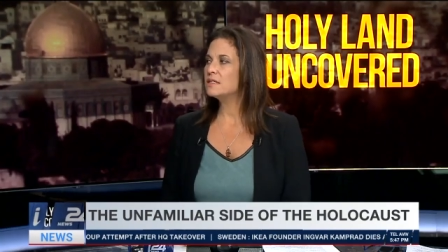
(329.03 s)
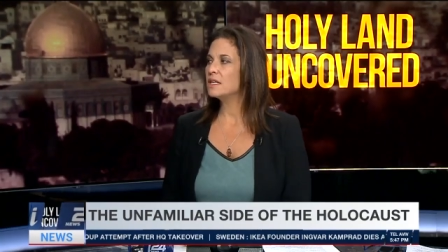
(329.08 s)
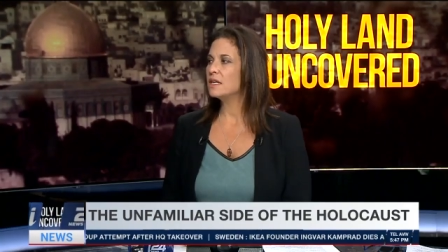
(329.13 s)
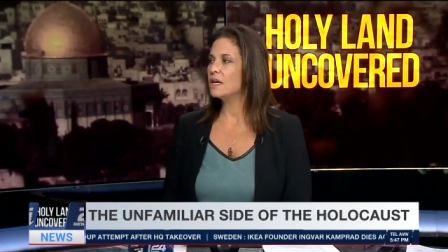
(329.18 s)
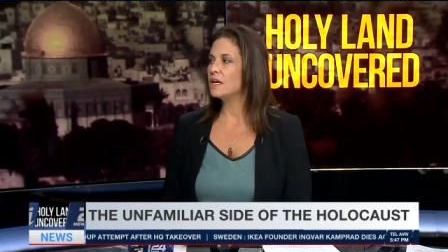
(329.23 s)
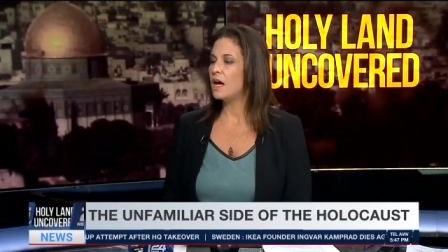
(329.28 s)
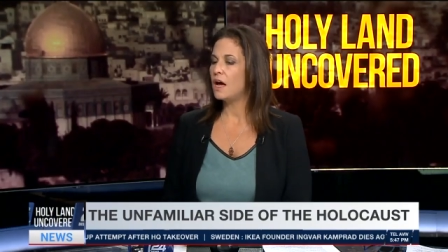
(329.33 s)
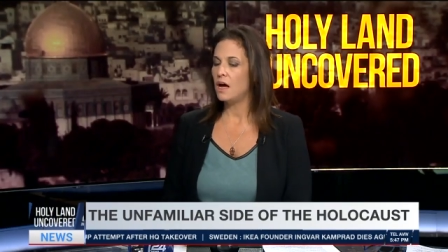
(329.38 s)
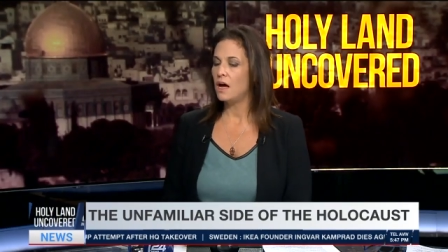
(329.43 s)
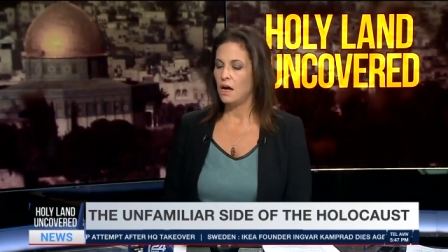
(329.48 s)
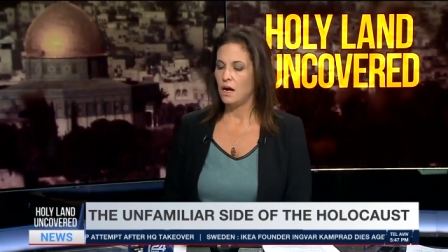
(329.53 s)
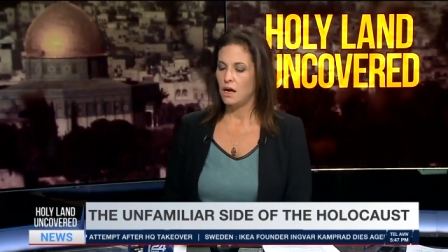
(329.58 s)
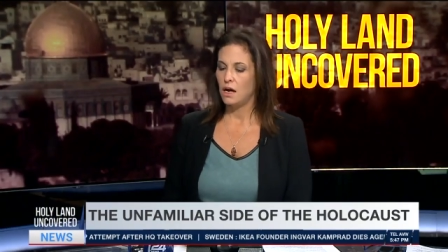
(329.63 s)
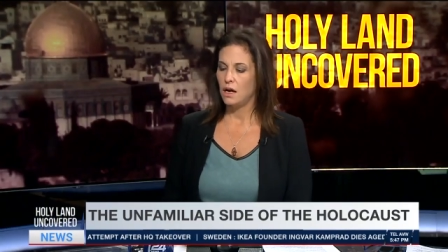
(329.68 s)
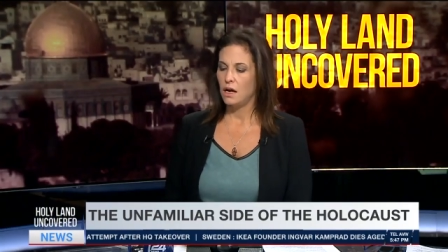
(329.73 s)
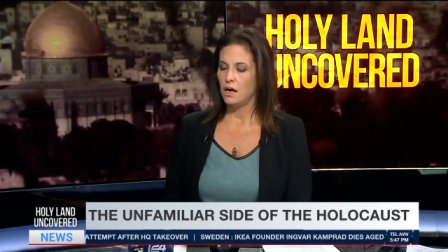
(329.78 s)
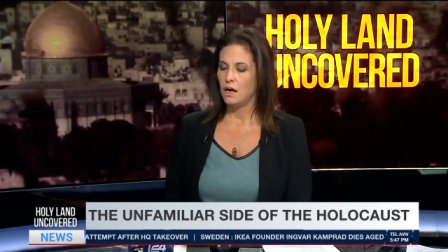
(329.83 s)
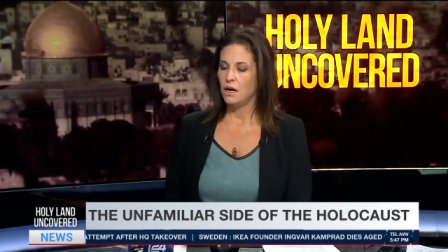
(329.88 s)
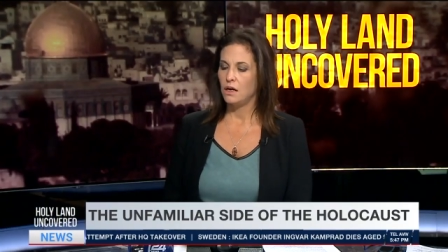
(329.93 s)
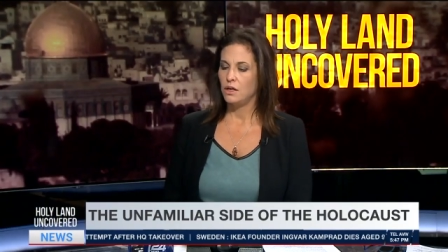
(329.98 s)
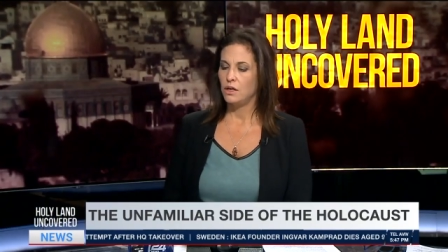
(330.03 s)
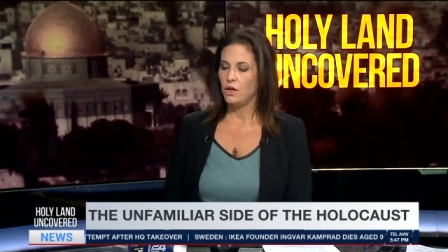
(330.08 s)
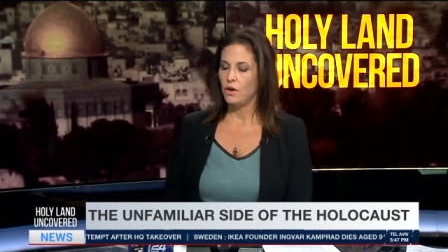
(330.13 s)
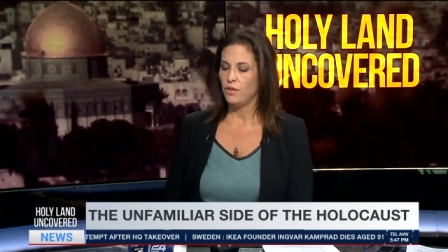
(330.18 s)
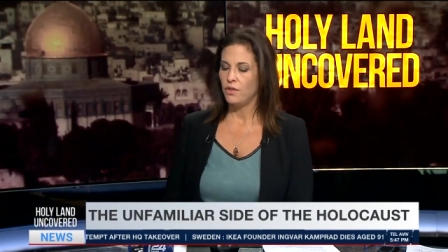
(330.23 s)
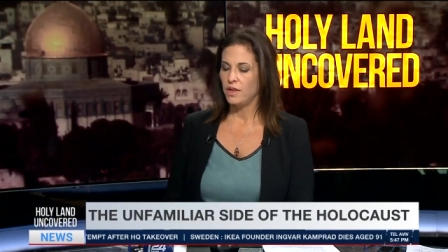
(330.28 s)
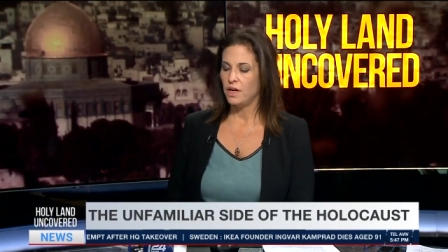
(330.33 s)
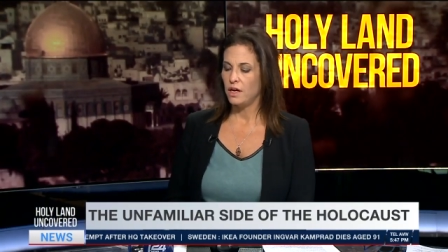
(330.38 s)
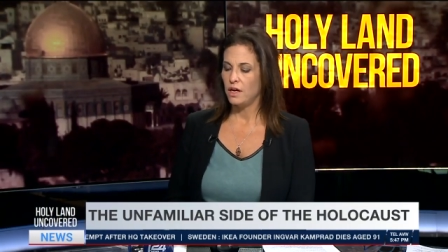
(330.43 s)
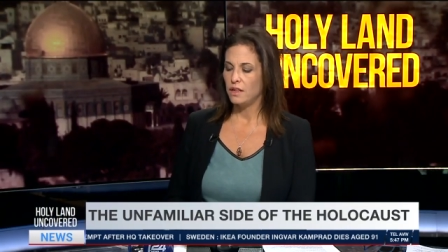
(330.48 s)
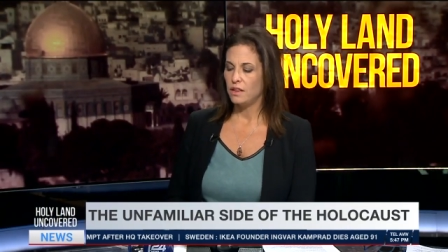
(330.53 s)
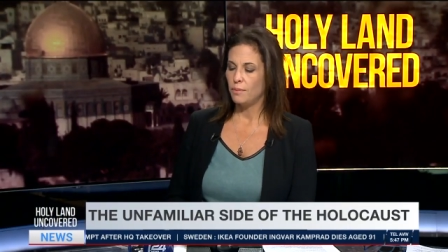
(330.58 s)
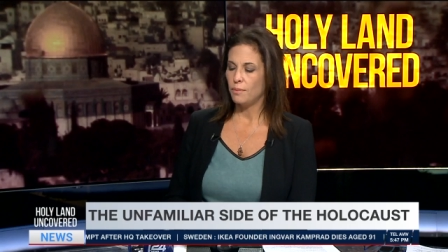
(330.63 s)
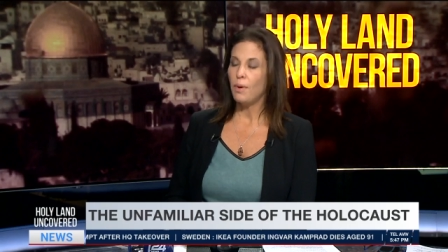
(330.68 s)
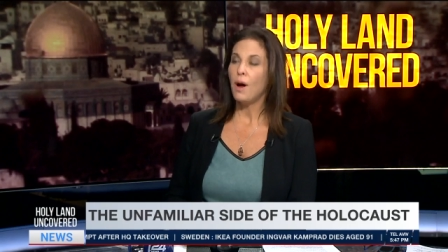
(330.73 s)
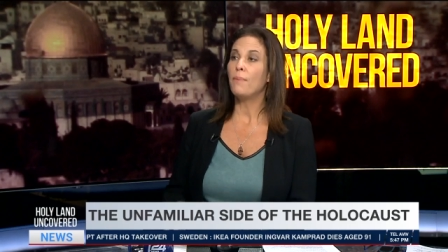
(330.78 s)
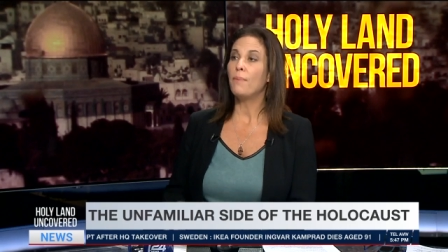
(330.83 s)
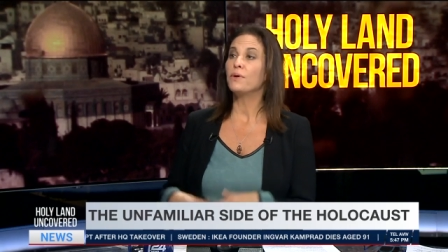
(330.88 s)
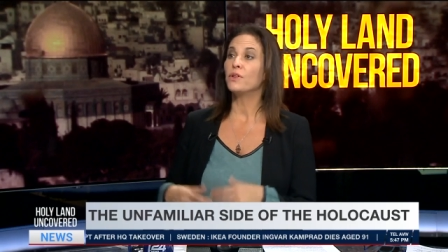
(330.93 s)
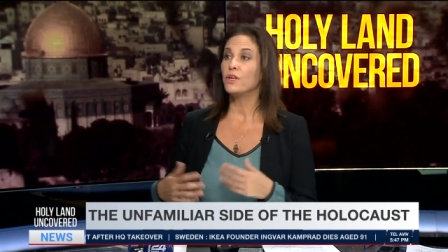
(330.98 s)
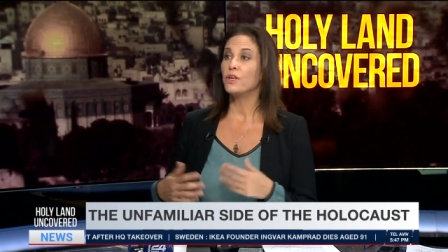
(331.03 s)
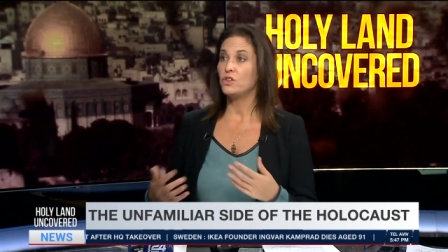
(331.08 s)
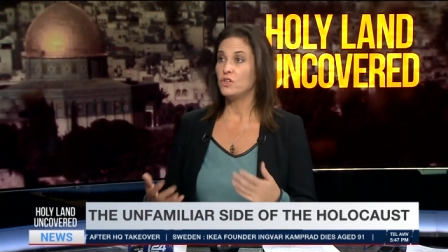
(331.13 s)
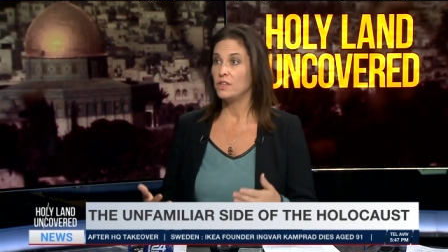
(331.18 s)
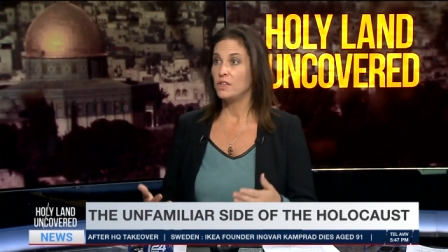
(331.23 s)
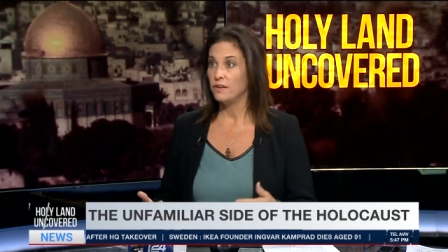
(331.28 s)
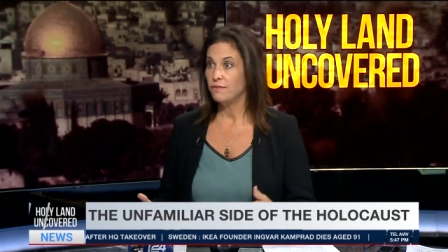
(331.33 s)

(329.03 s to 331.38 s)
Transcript: is the, uh, you know, the, the population,